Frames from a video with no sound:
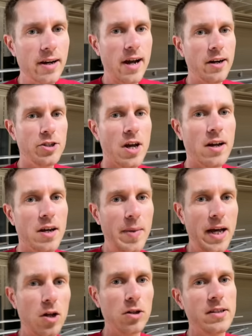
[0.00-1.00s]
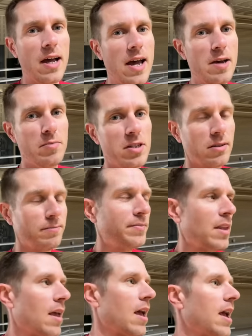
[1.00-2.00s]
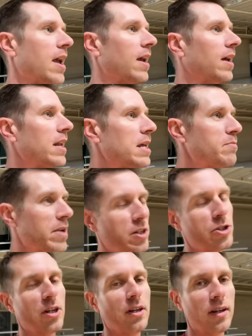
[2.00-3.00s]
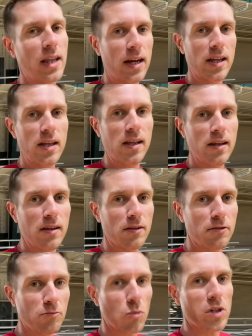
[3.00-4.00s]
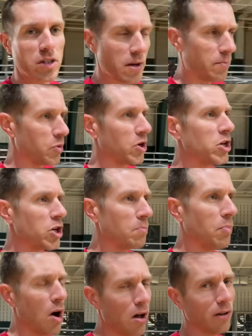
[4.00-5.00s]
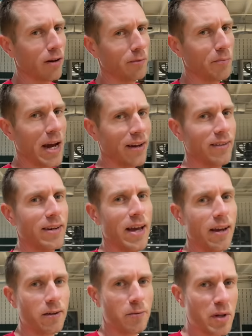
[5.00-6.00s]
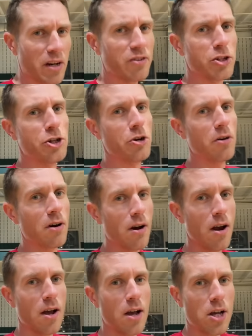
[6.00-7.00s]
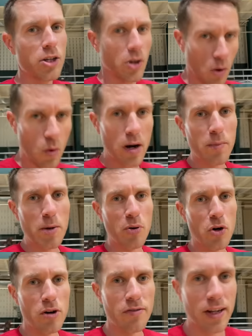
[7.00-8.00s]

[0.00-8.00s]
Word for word: and I are talking about old time times. And he mentioned that he was a pretty good baller back in the day, a bit of a shooter. So I want him to prove